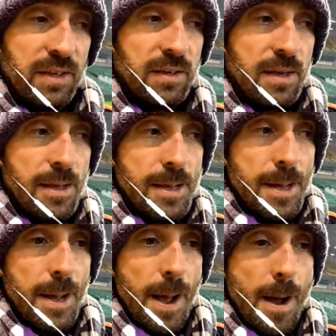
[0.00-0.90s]
it?
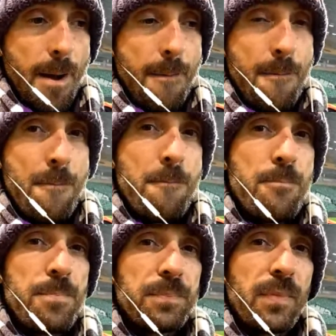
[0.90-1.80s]
And
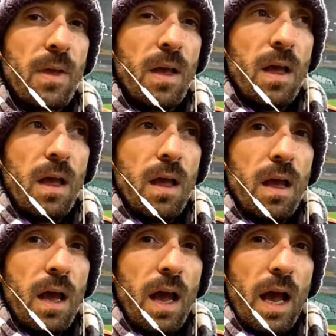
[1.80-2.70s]

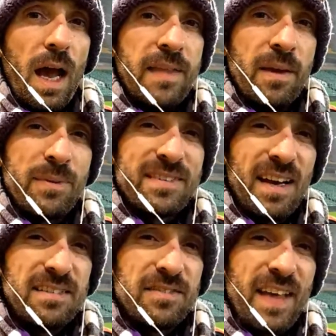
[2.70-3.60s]
there were
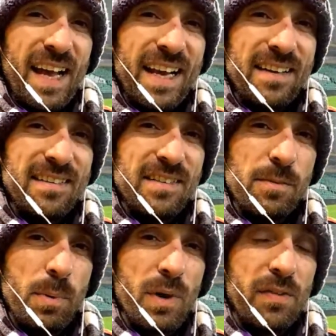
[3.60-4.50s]
signs of that against
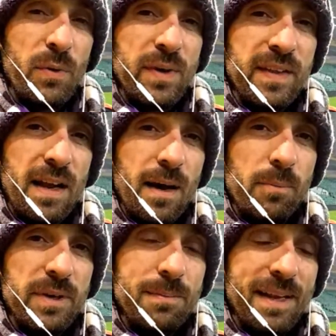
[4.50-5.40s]
Liverpool, I thought, in the Cup
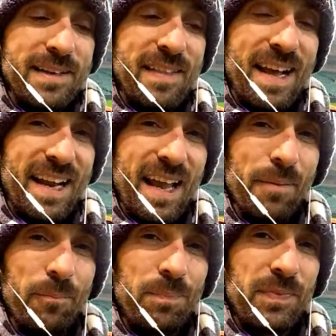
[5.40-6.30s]
when he played in that game.